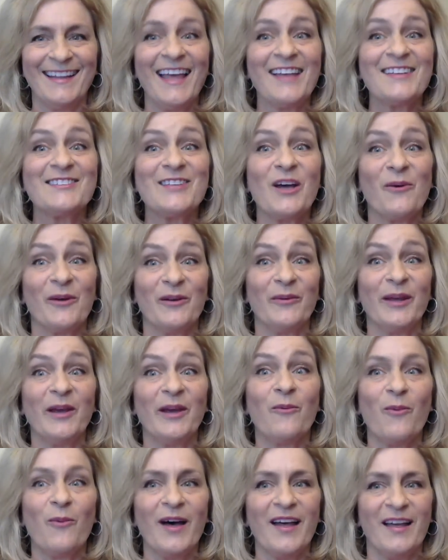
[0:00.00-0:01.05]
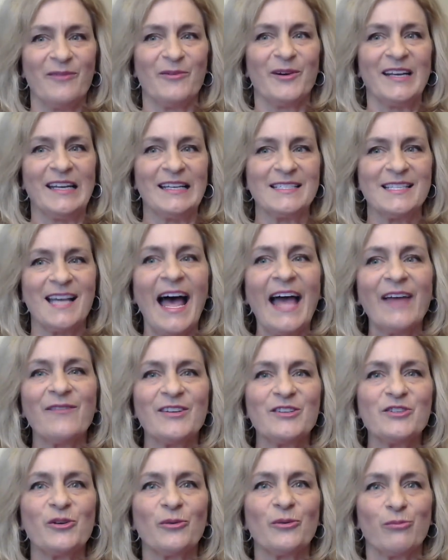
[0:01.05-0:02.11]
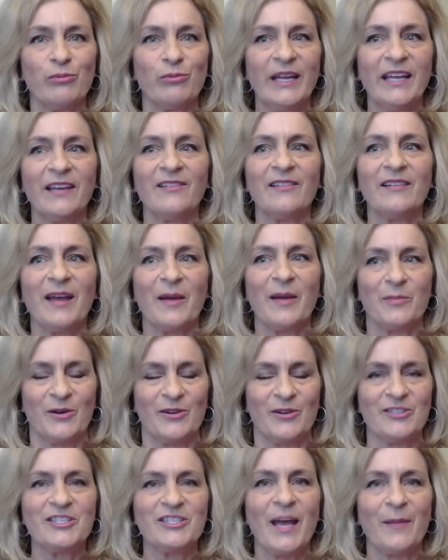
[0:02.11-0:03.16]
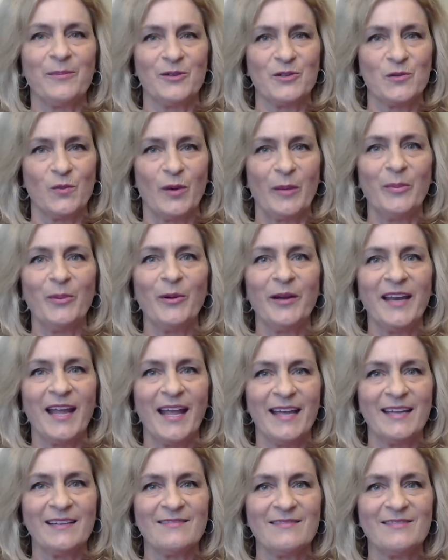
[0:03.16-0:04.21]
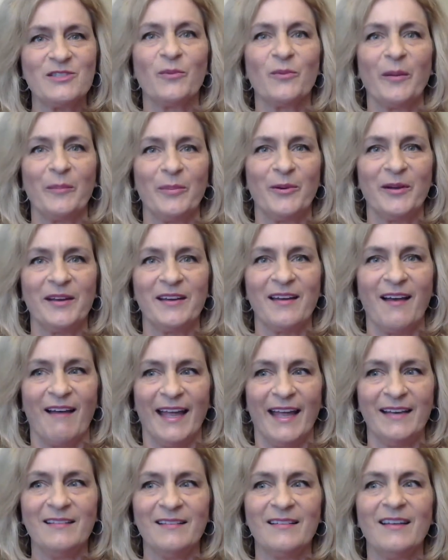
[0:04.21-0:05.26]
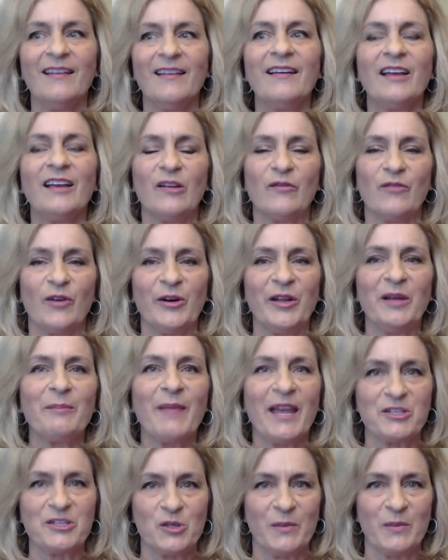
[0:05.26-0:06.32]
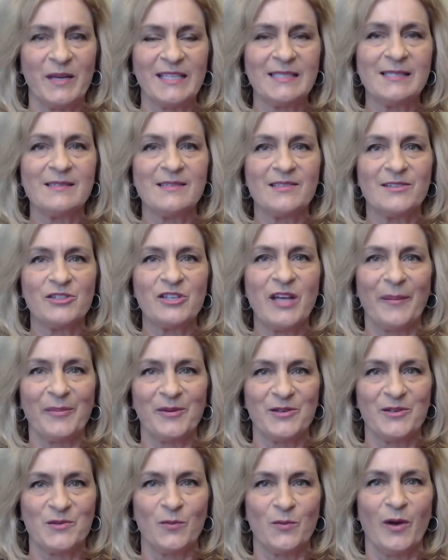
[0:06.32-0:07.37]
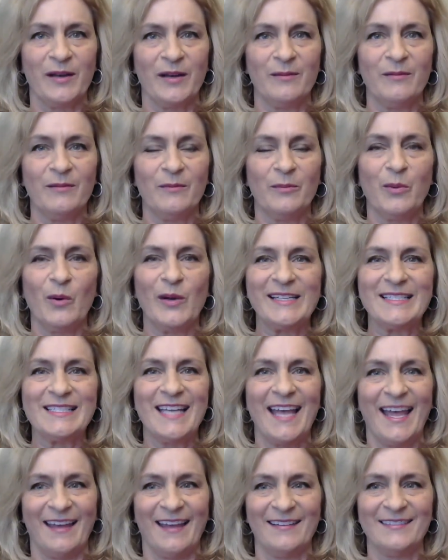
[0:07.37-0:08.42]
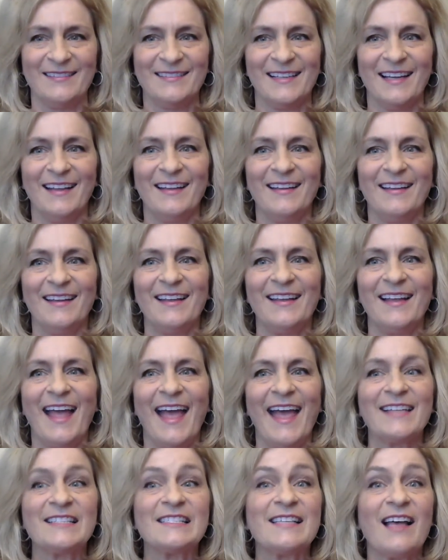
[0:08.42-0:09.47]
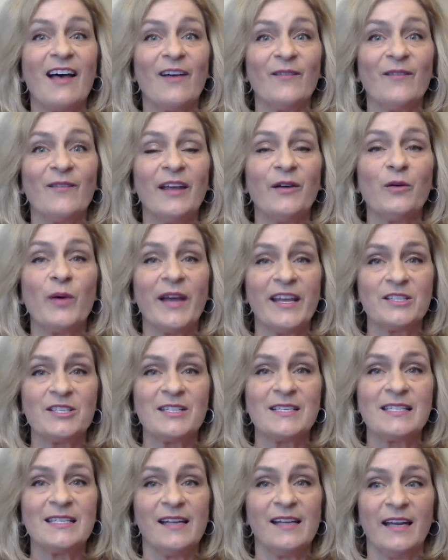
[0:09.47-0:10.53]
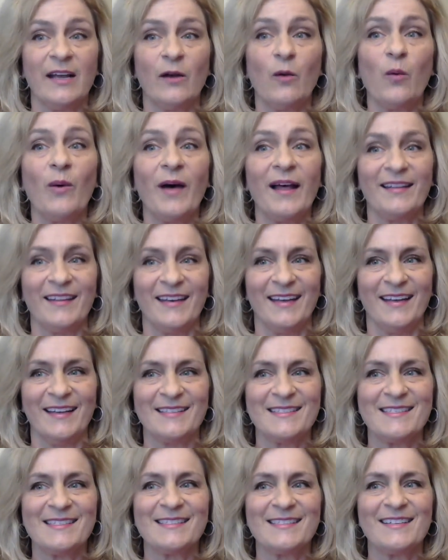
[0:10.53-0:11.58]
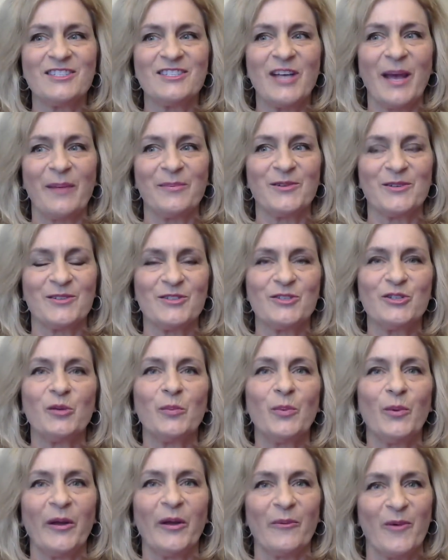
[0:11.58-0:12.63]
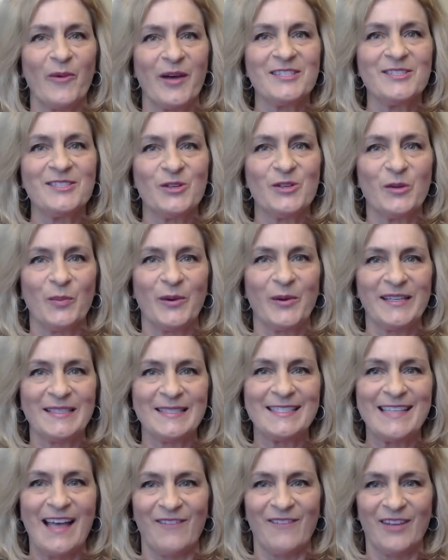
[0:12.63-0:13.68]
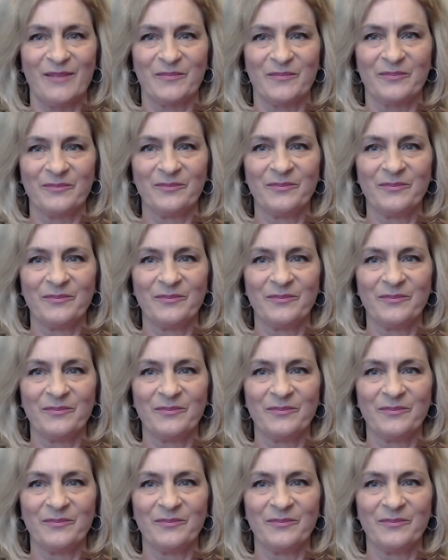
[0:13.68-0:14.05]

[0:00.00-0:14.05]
So in week 1, we're going to dive into real numbers, chapters 1.8 to 1.9, converting measurements, chapters 1.10, and solving equations and inequalities, chapters 2.1 to 2.7.